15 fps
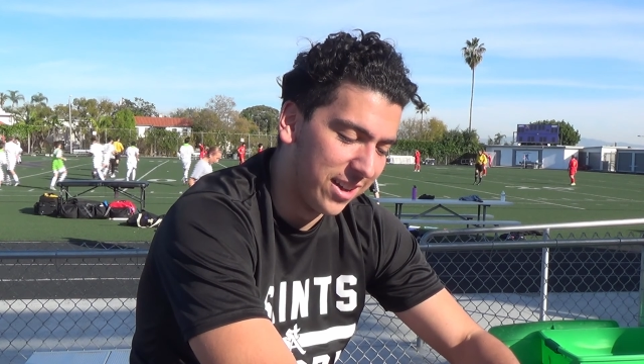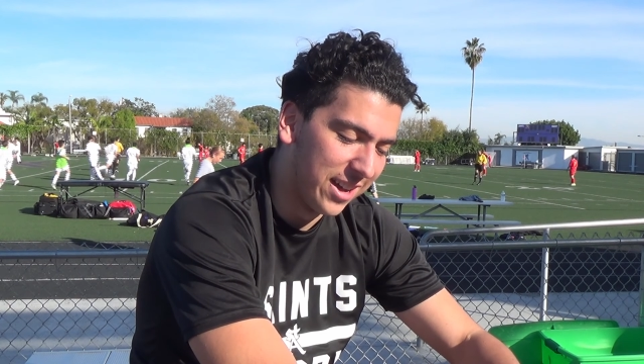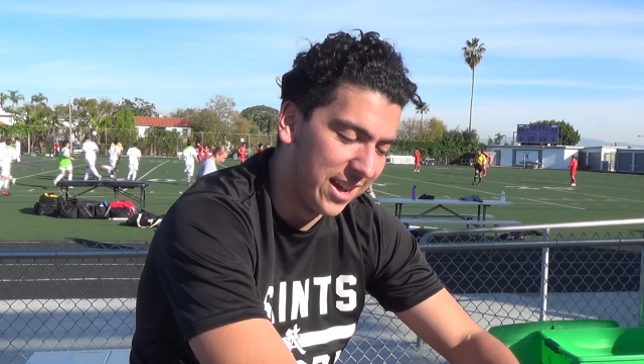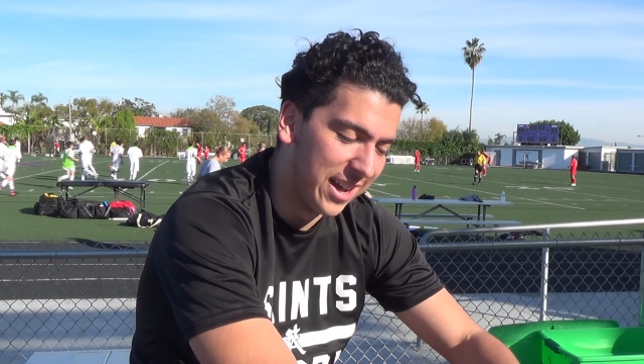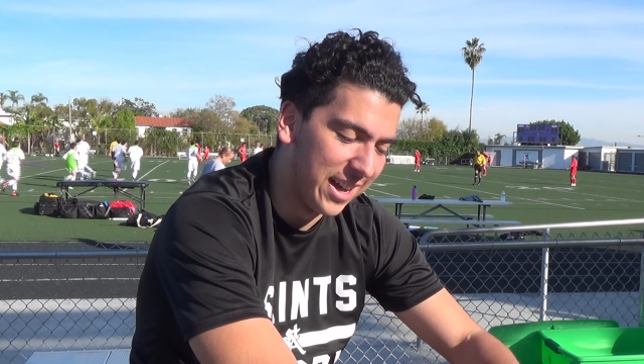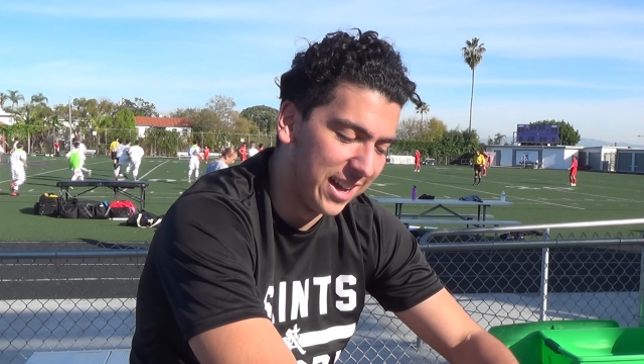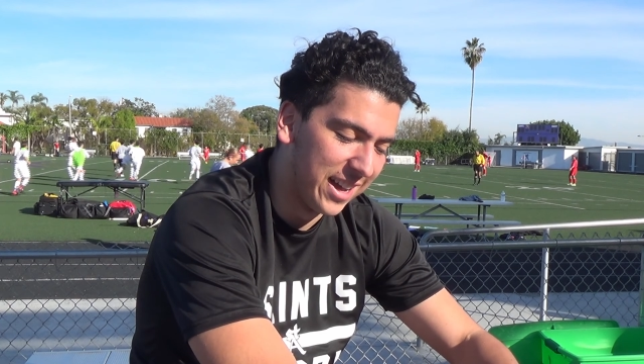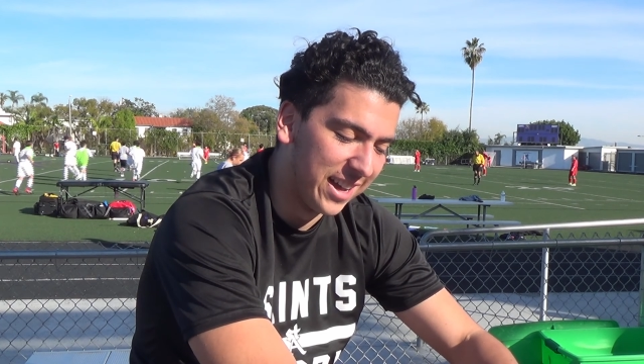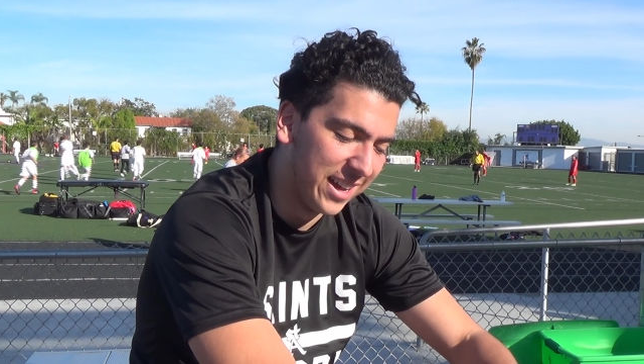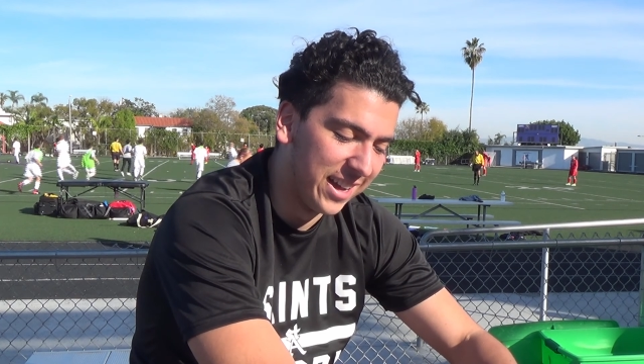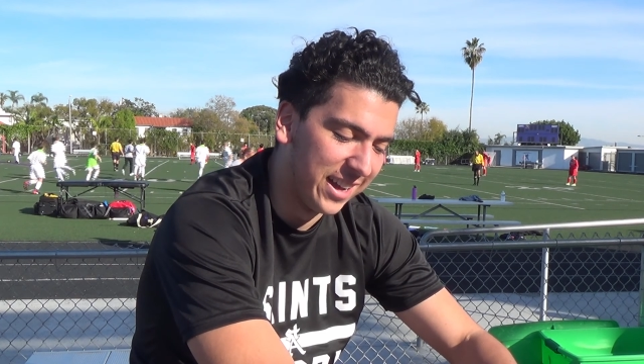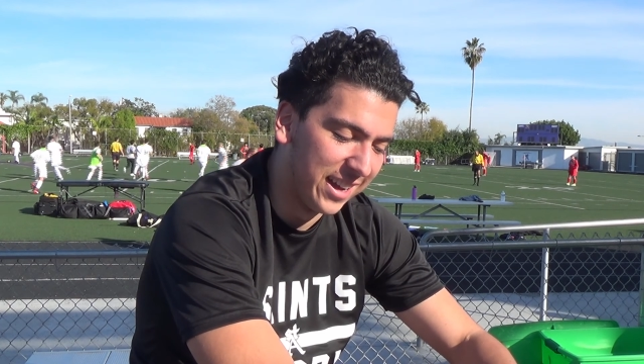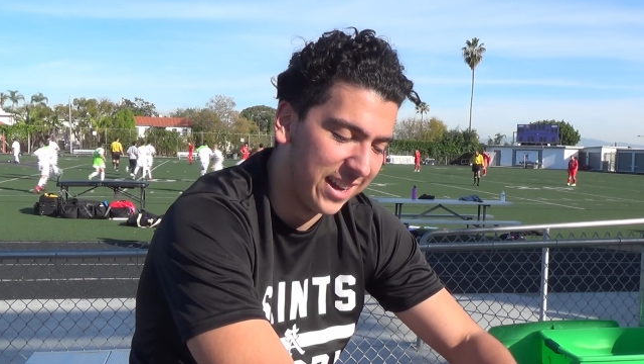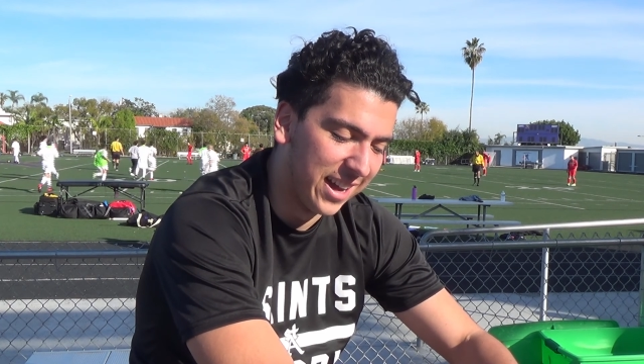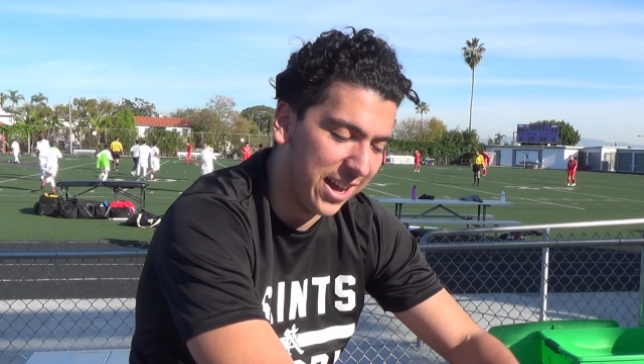
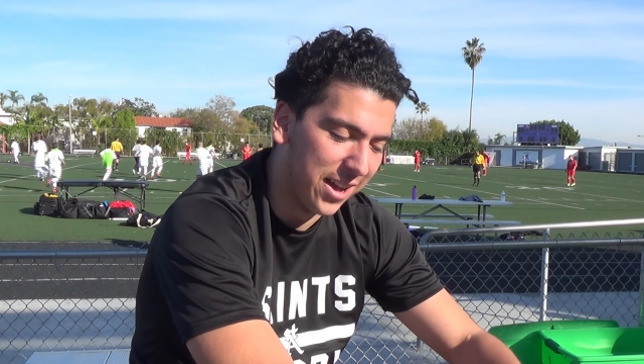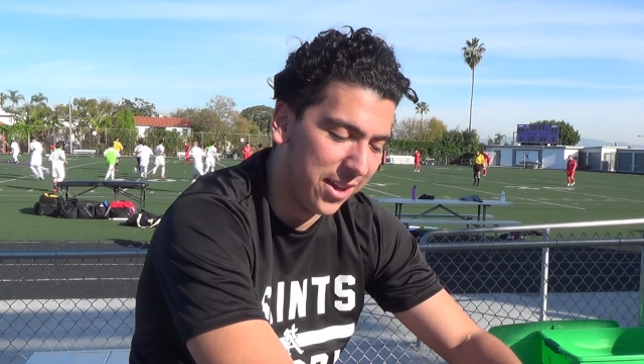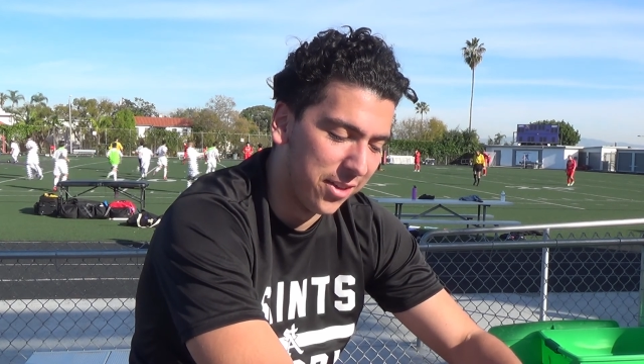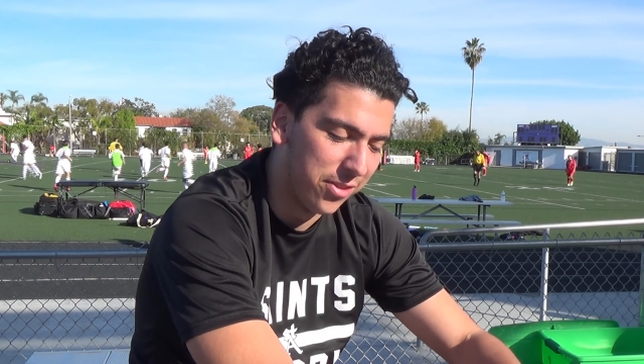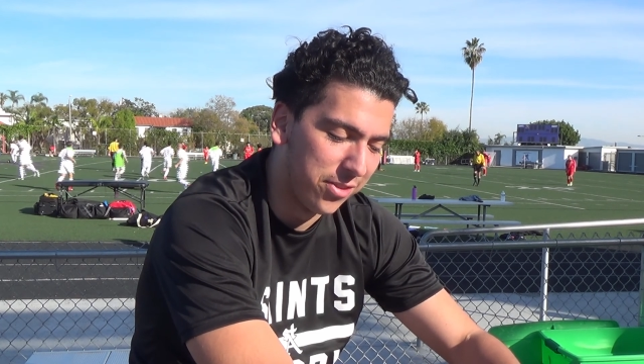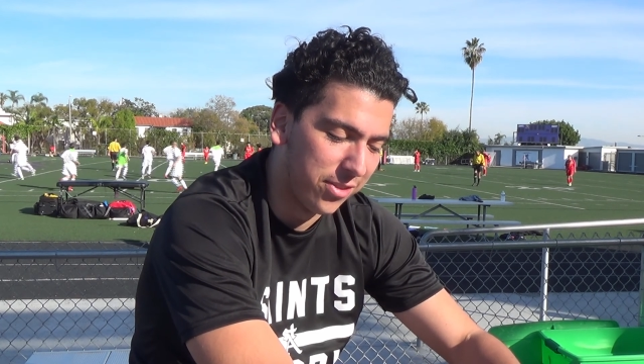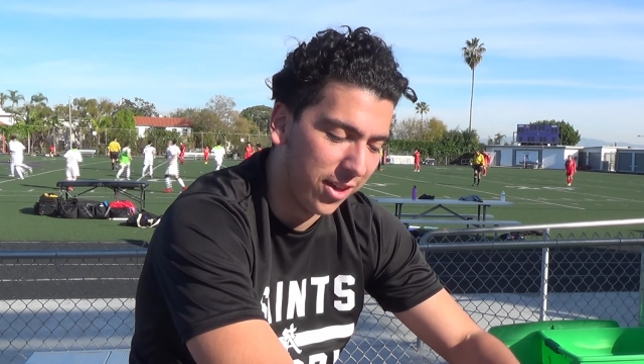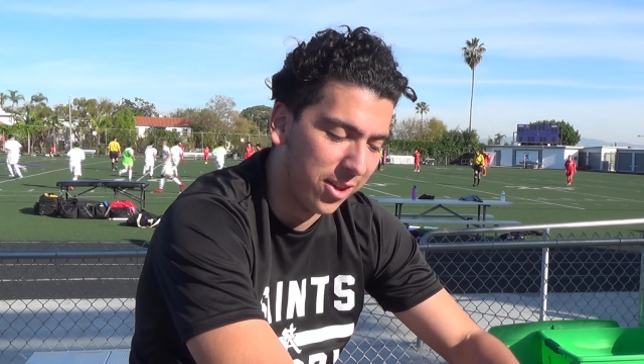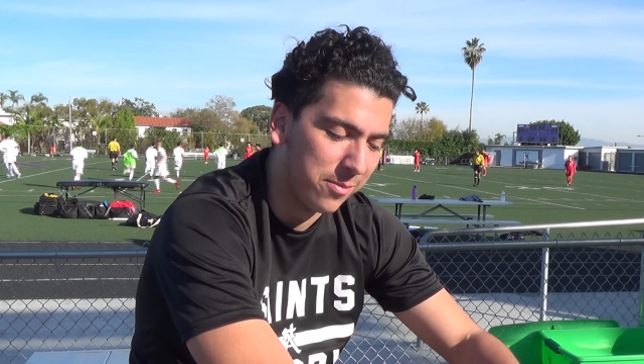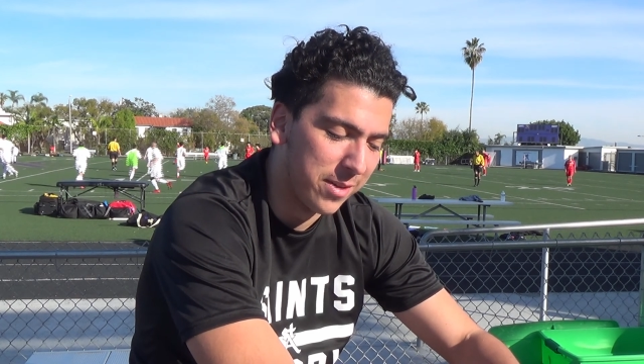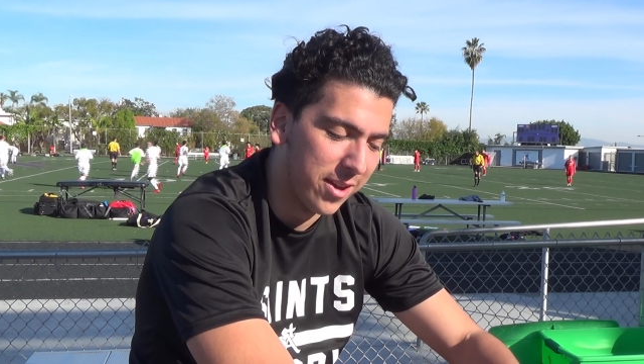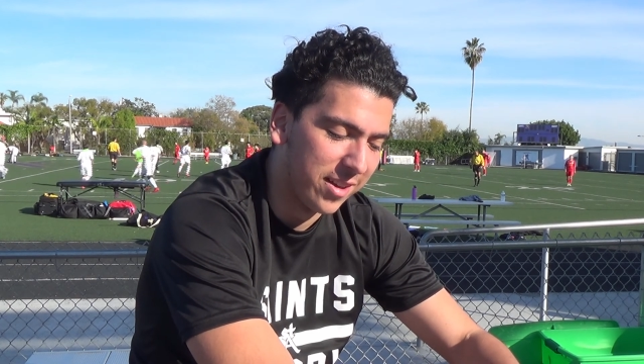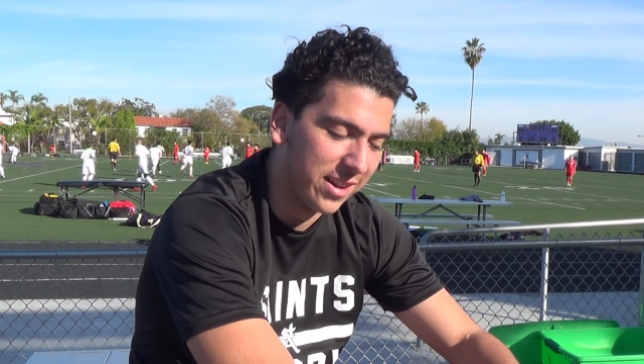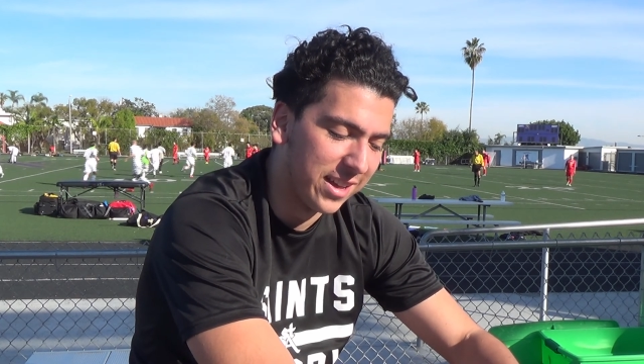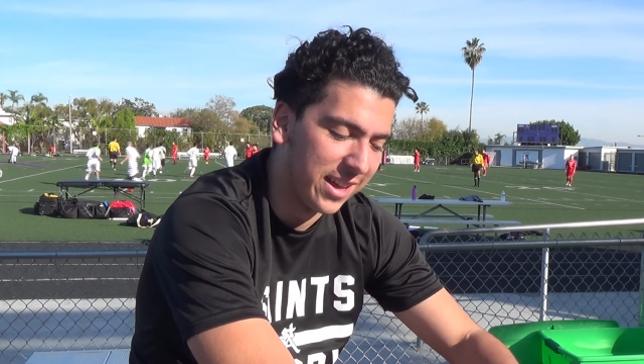I thought
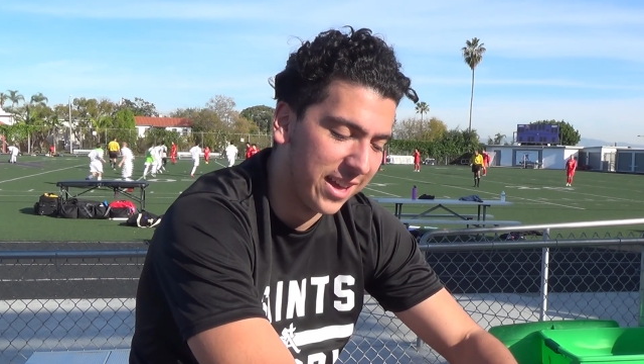about it,